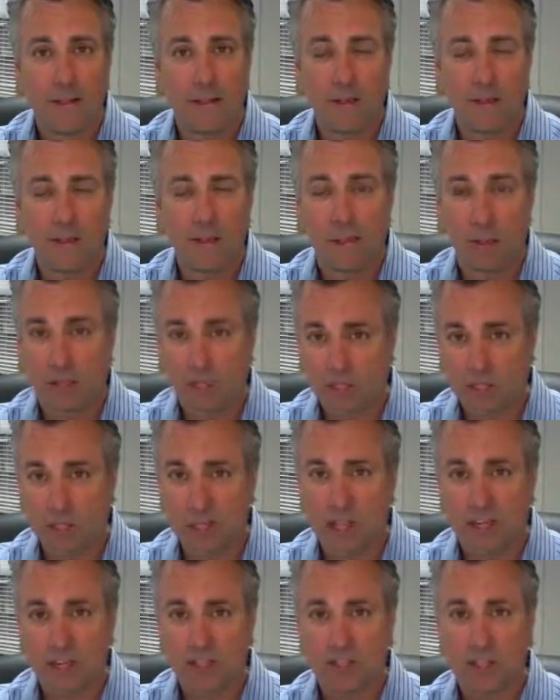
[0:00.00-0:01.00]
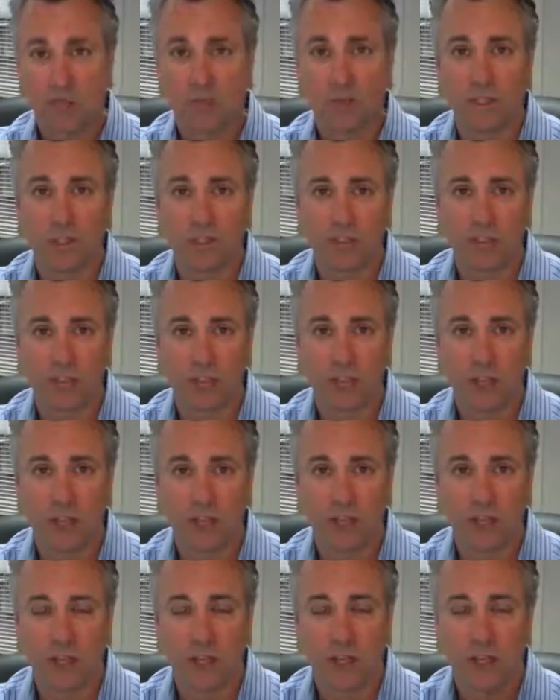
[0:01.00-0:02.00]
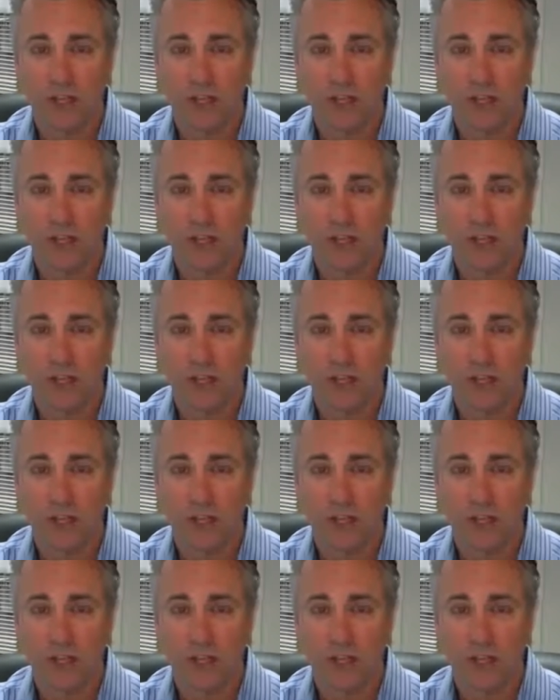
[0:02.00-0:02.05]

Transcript: the presentation that we discussed.